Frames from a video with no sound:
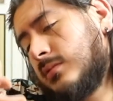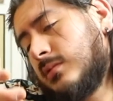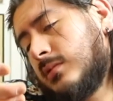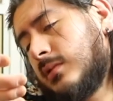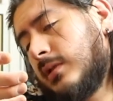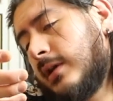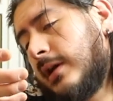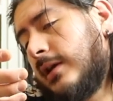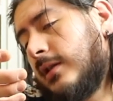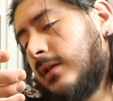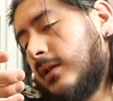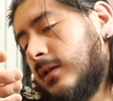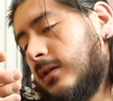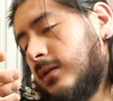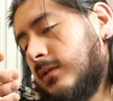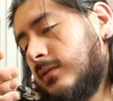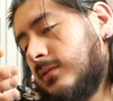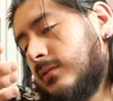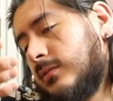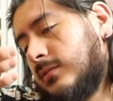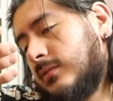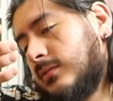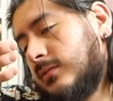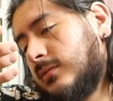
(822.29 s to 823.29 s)
Layla.
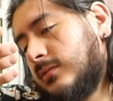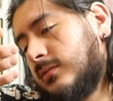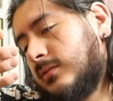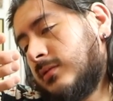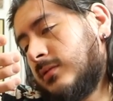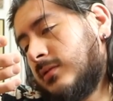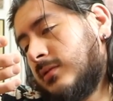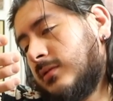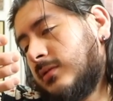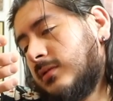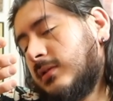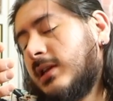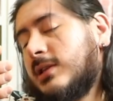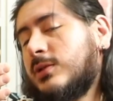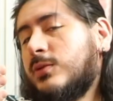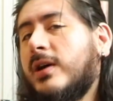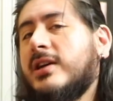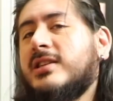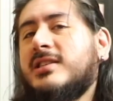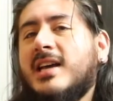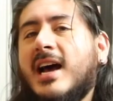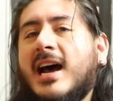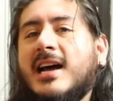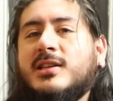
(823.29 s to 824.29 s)
That's why
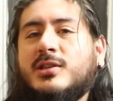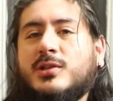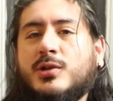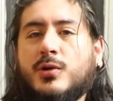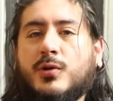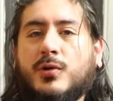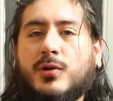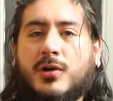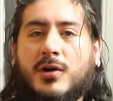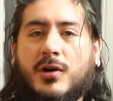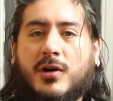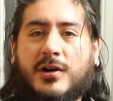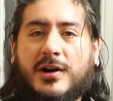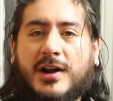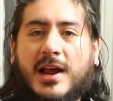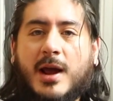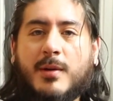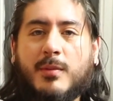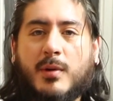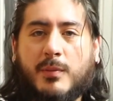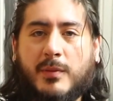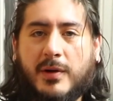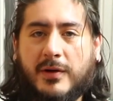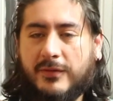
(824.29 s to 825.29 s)
I tattooed her
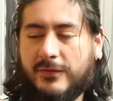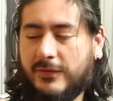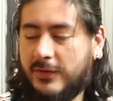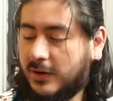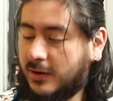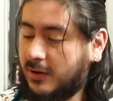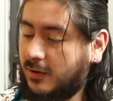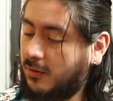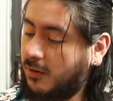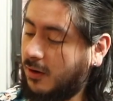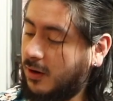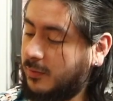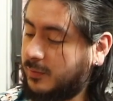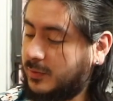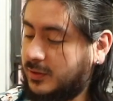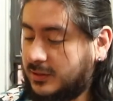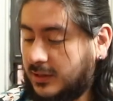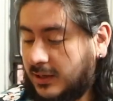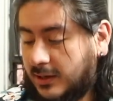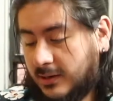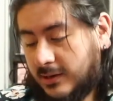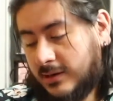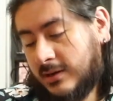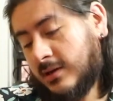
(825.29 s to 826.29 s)
name on my fucking arm,
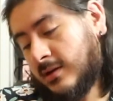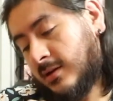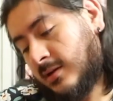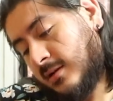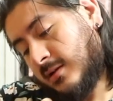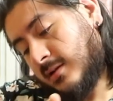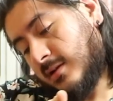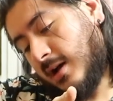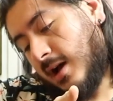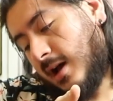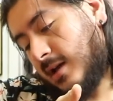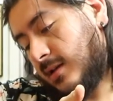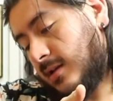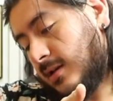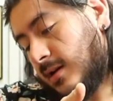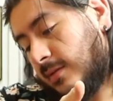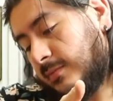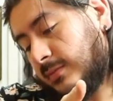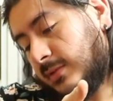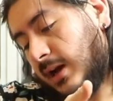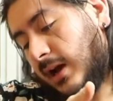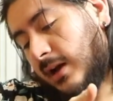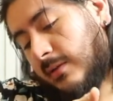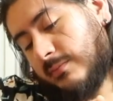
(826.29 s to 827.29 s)
because
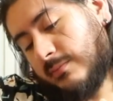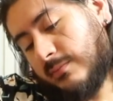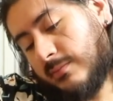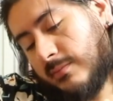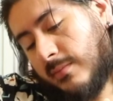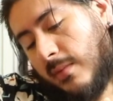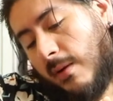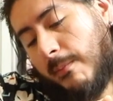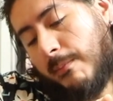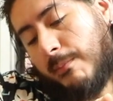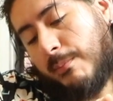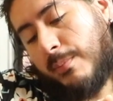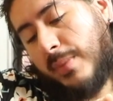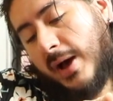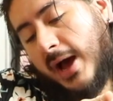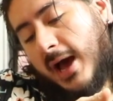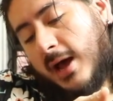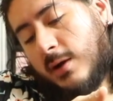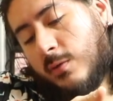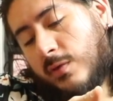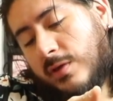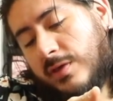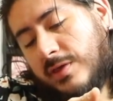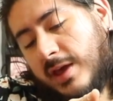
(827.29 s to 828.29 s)
I'm
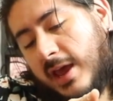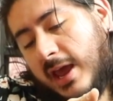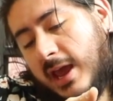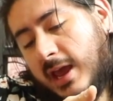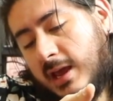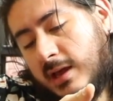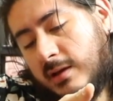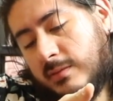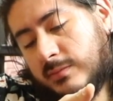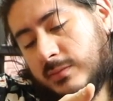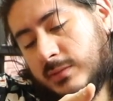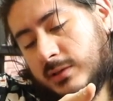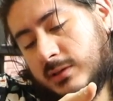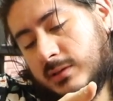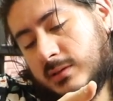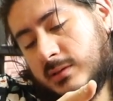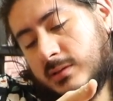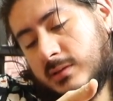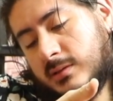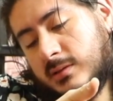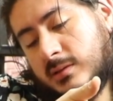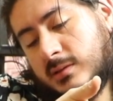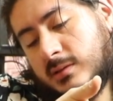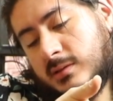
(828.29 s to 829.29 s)
bad with
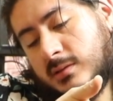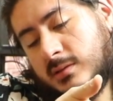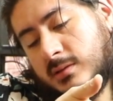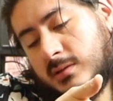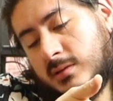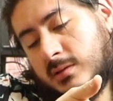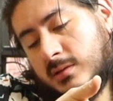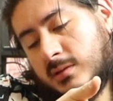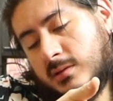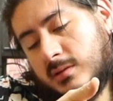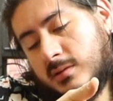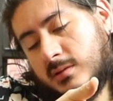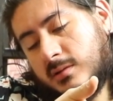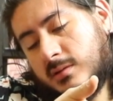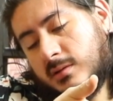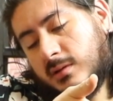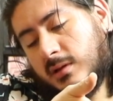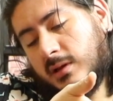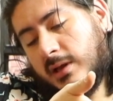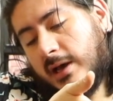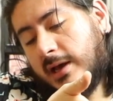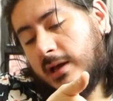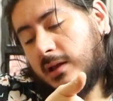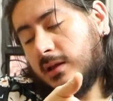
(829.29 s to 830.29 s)
names.
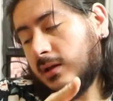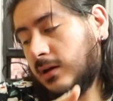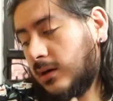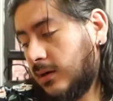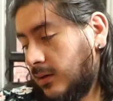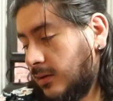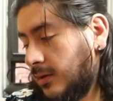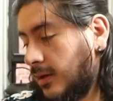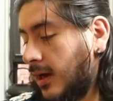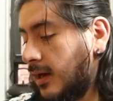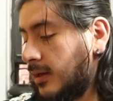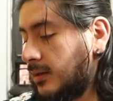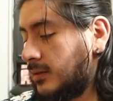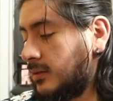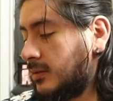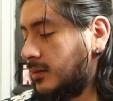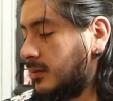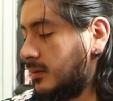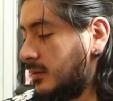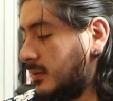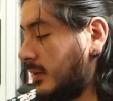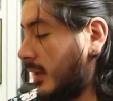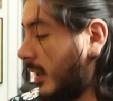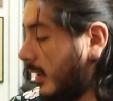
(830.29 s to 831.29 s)
Layla,
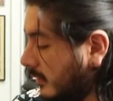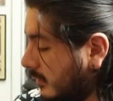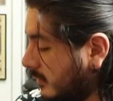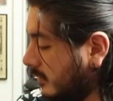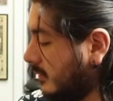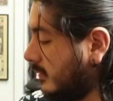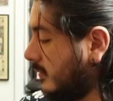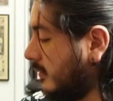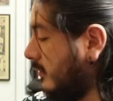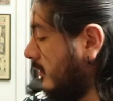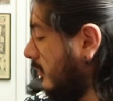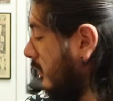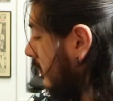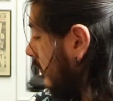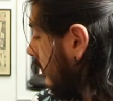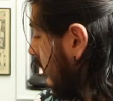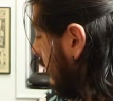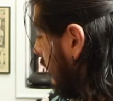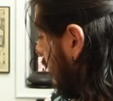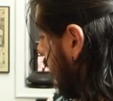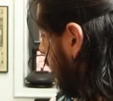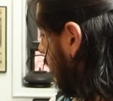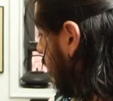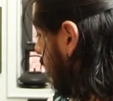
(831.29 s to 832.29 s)
yes.
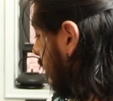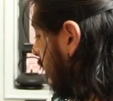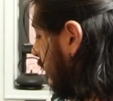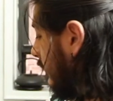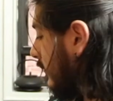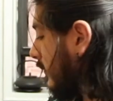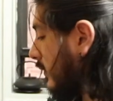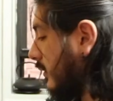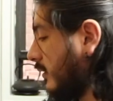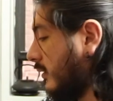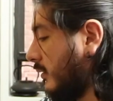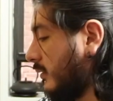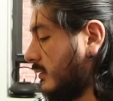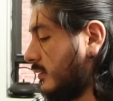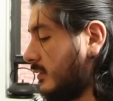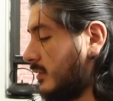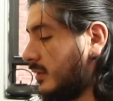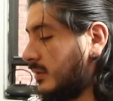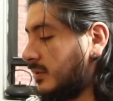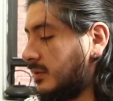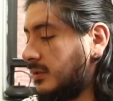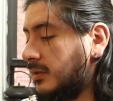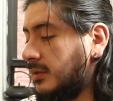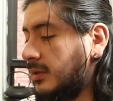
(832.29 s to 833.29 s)

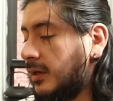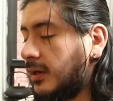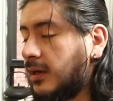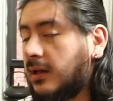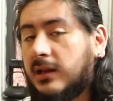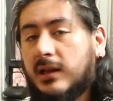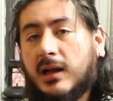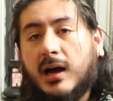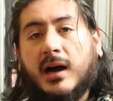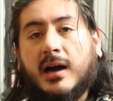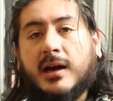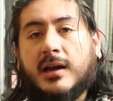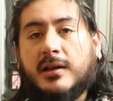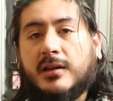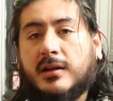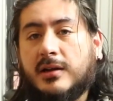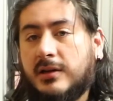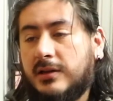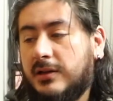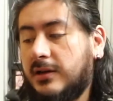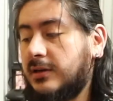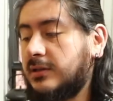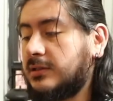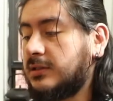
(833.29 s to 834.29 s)
There's Nikolai, and
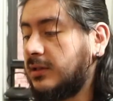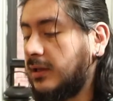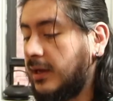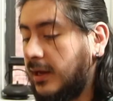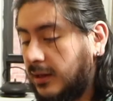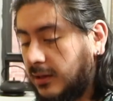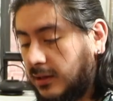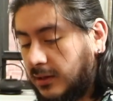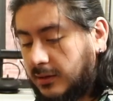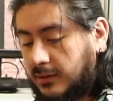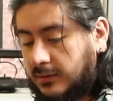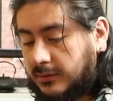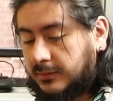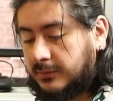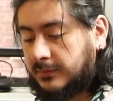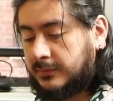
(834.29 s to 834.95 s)
then there's Layla.